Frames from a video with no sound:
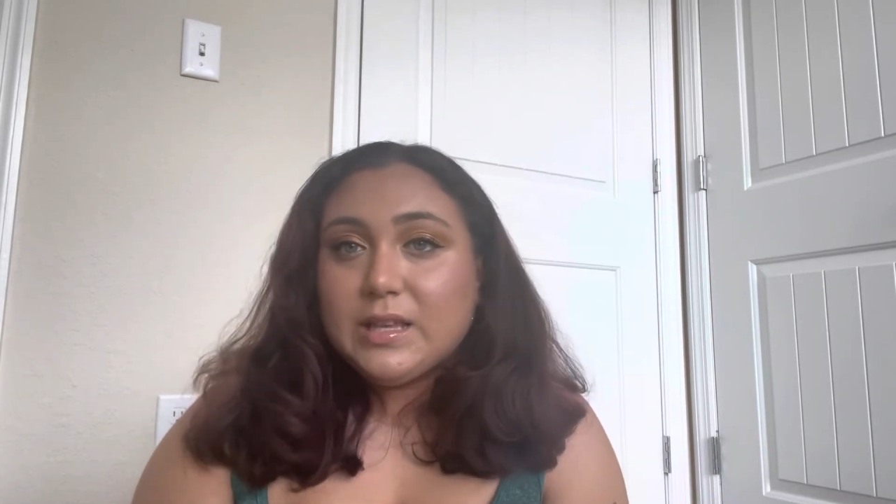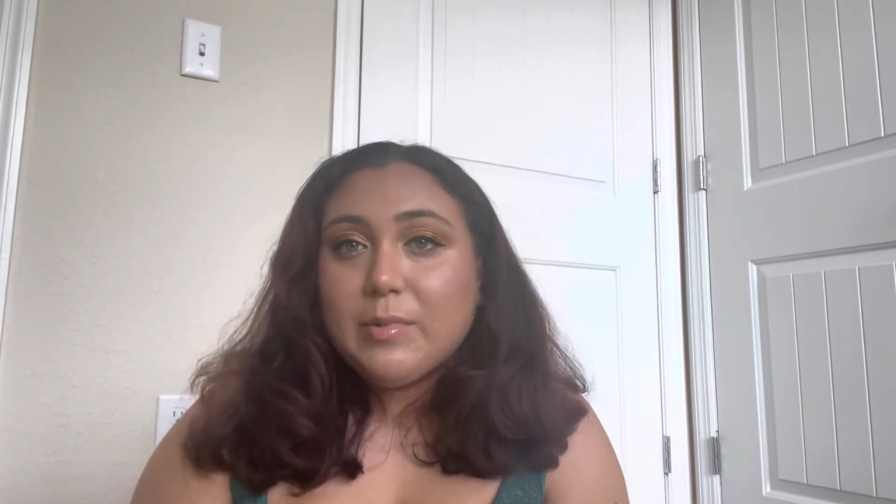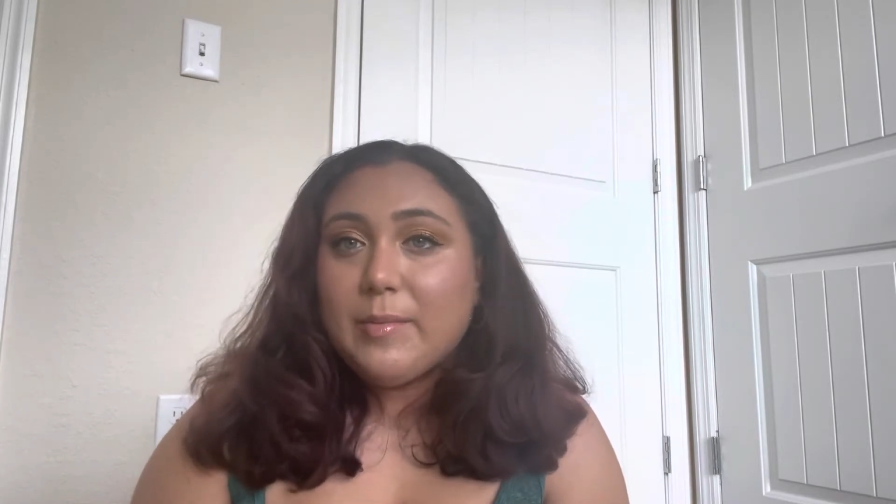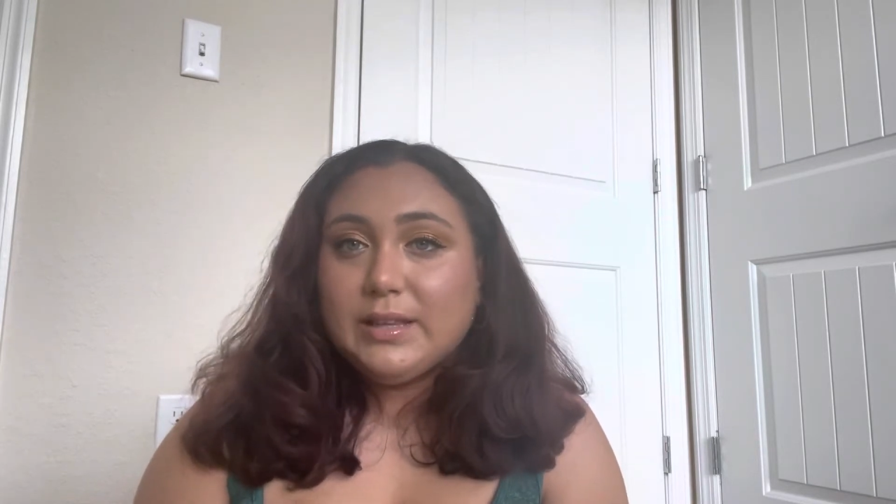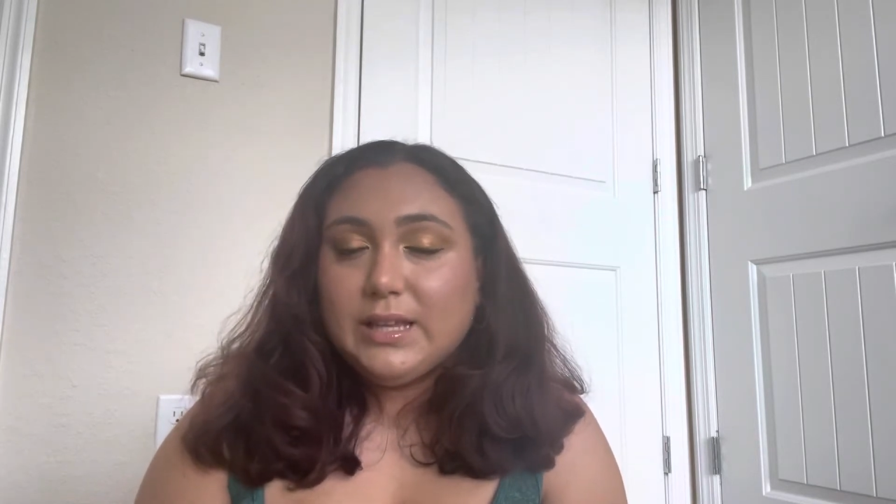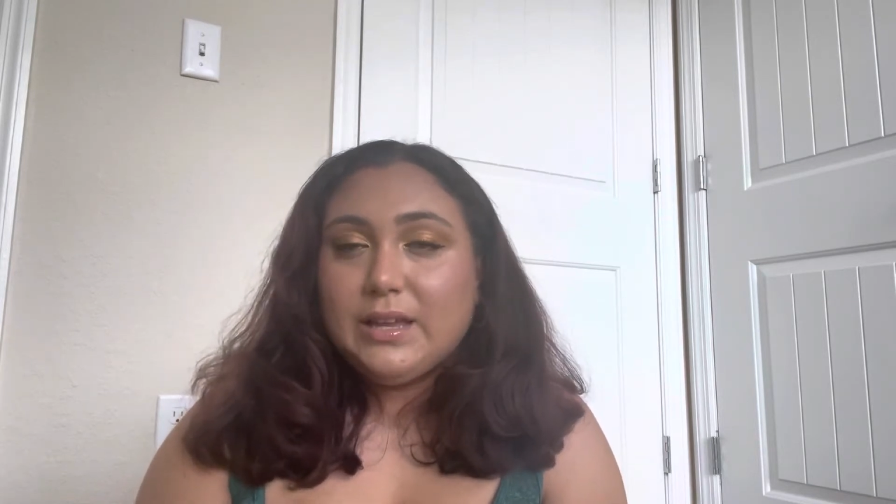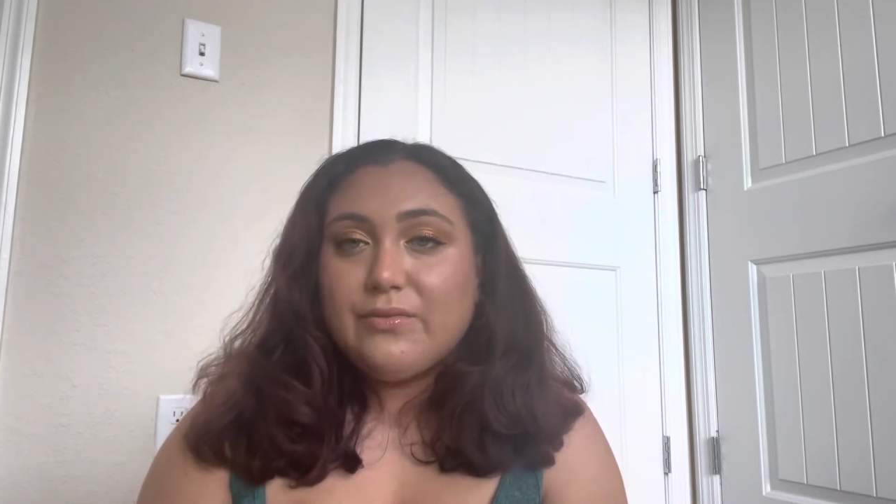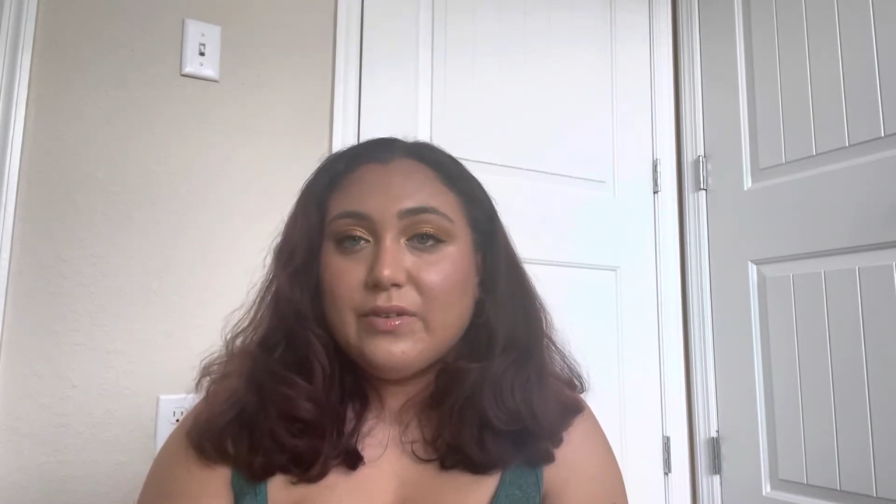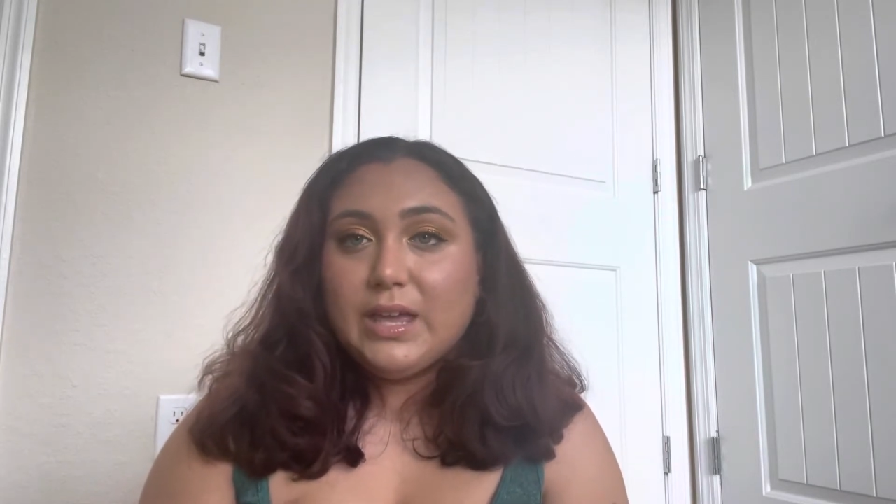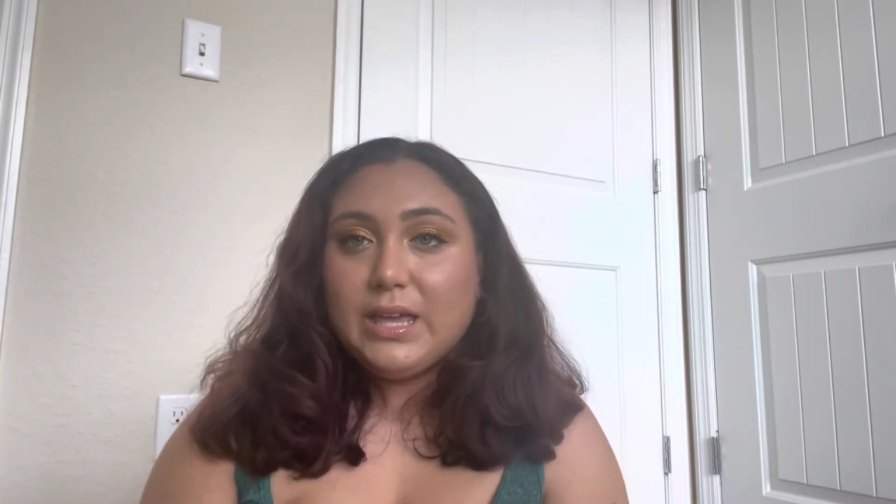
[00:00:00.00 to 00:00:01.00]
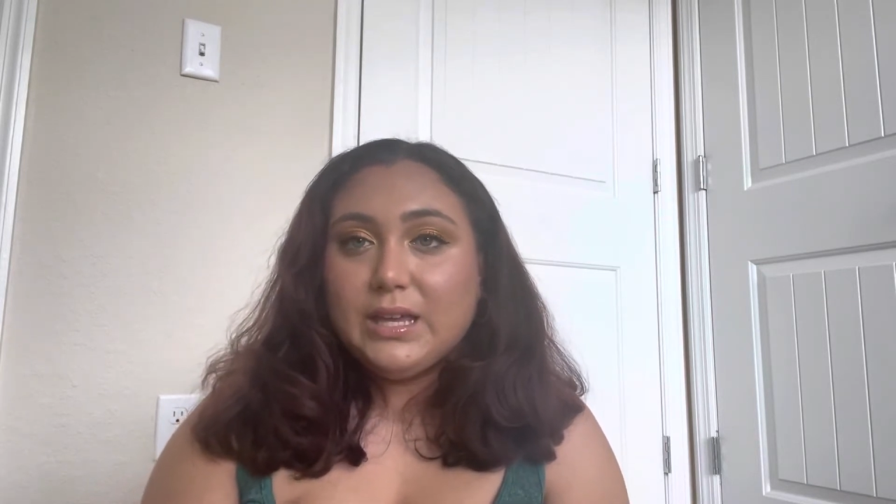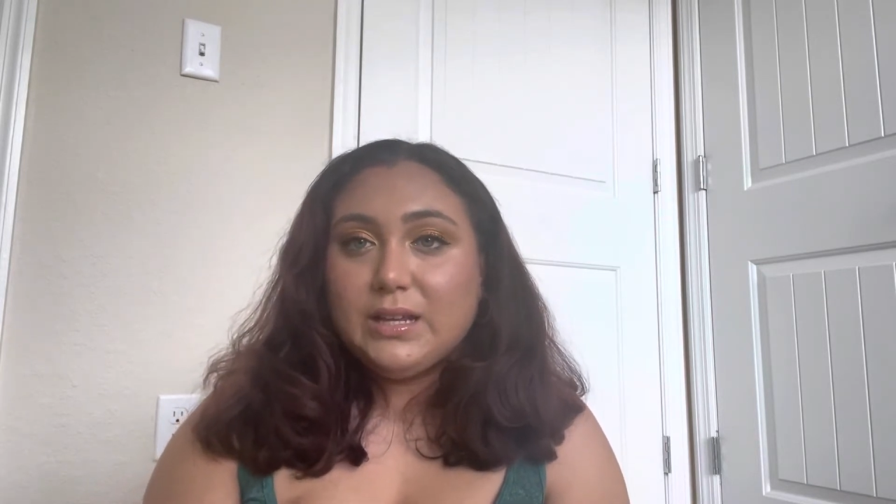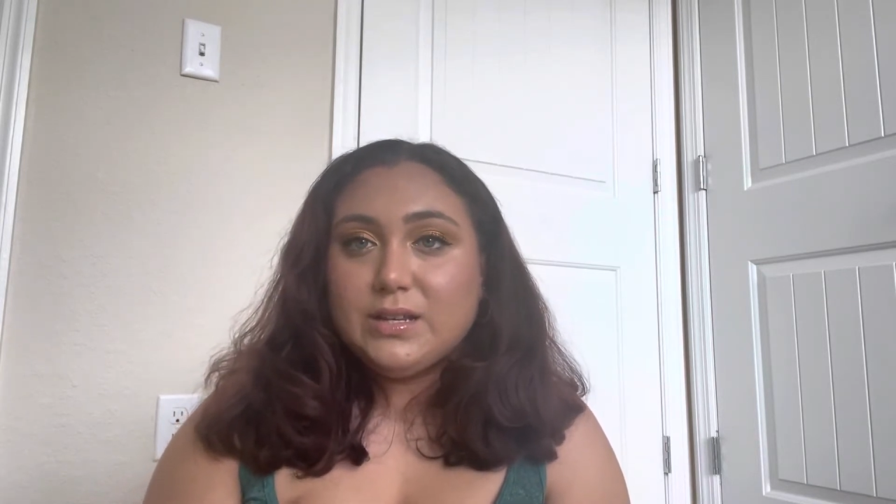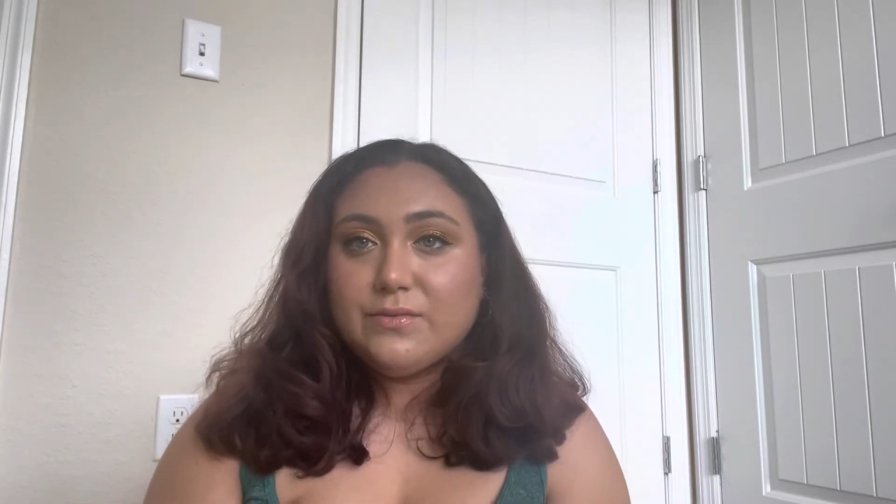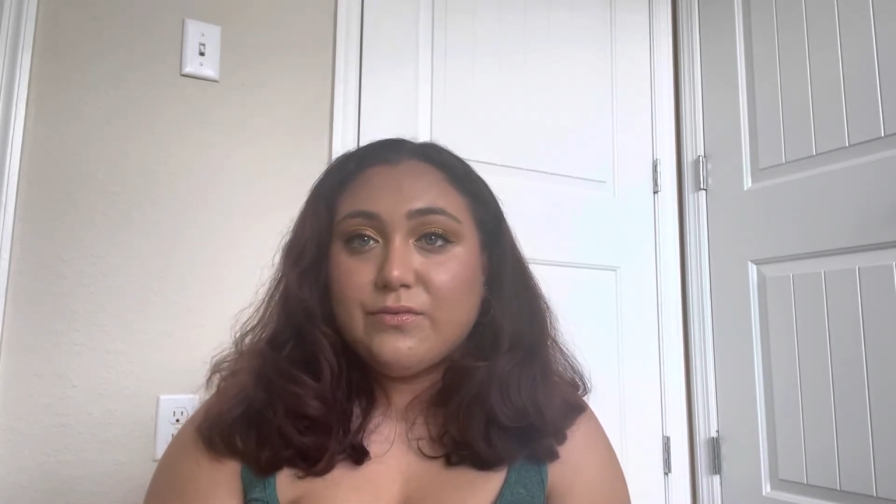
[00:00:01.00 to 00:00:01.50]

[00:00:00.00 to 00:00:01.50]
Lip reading: about my life and